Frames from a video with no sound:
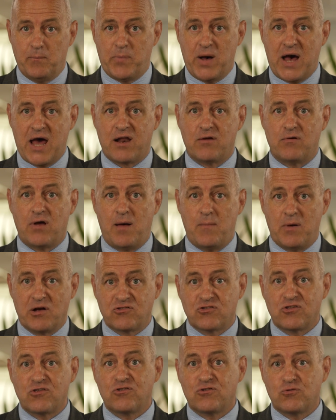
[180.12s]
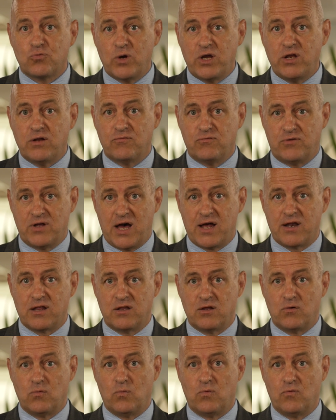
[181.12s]
part of, amongst the suite of
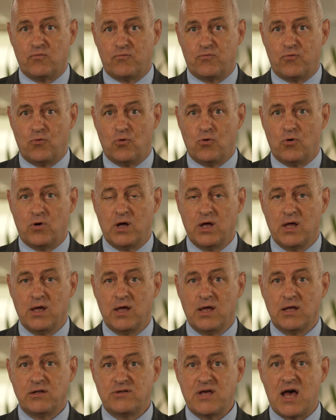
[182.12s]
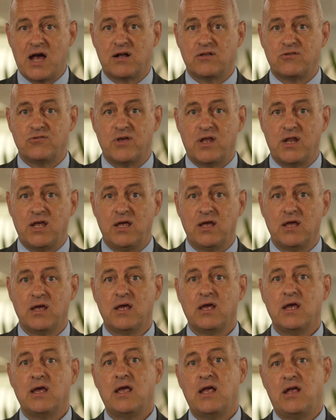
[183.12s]
data that for target setting,
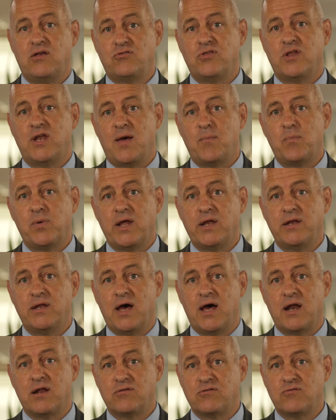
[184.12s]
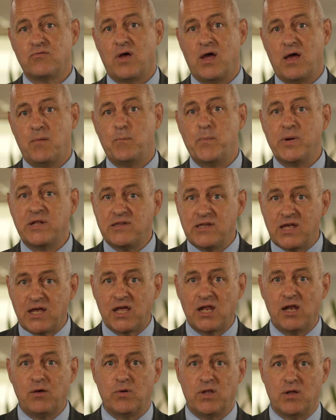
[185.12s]
is the NAPLAN data. And
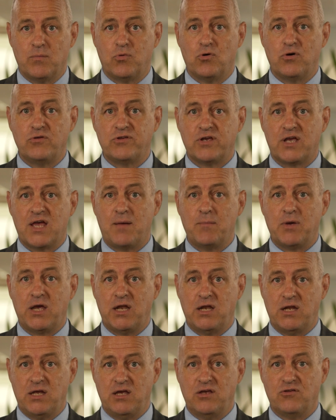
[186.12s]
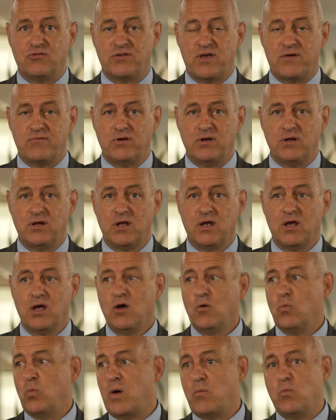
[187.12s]
particularly when the boys are coming into year seven,
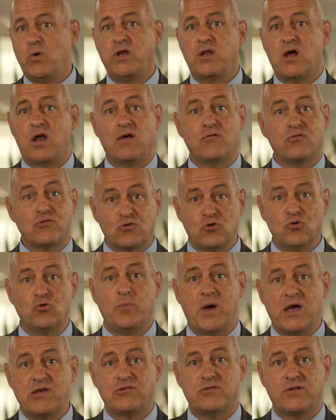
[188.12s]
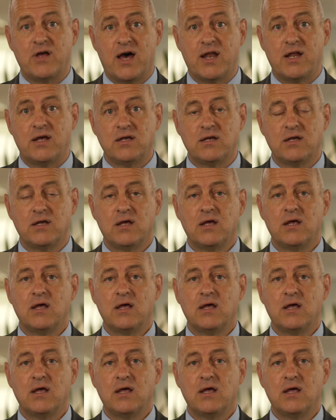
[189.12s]
when we don't have school-based data,